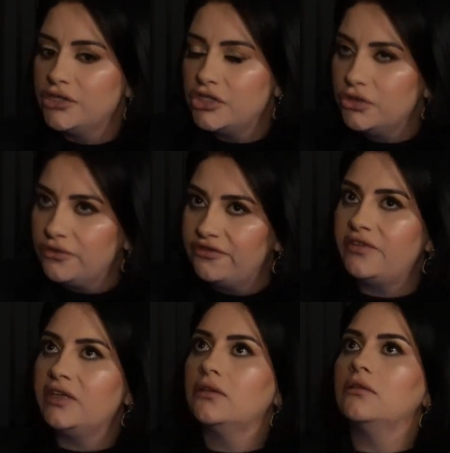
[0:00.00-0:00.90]
Do you
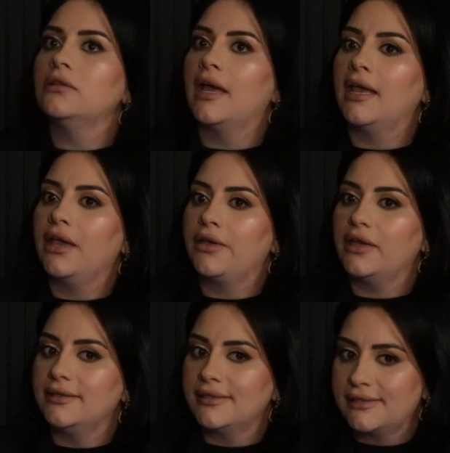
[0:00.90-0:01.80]
feel like
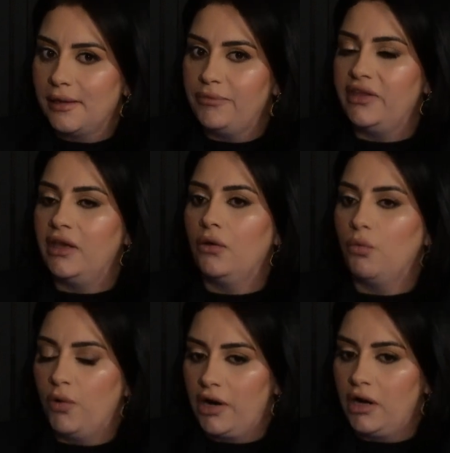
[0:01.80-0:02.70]
it's something
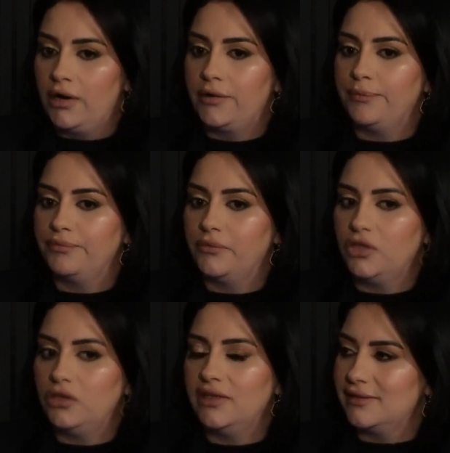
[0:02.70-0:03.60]
where
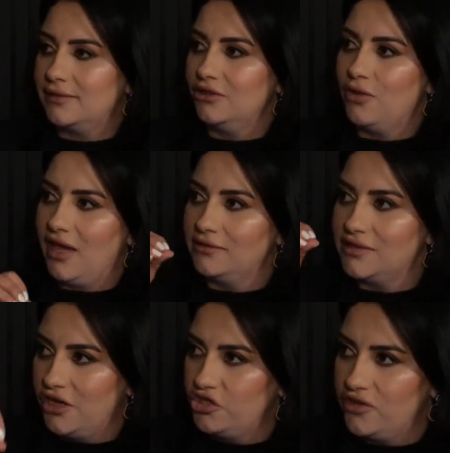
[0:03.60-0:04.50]
you can't
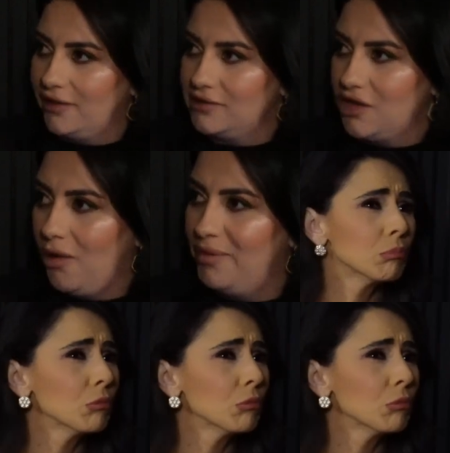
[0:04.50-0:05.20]
touch that topic?